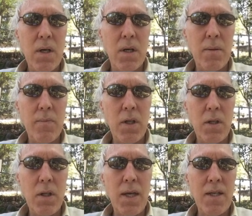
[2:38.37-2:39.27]
Um,
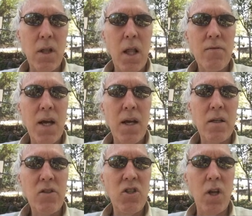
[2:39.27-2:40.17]
he has a lot of
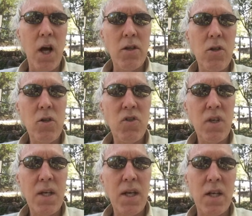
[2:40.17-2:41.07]
talents he's not using,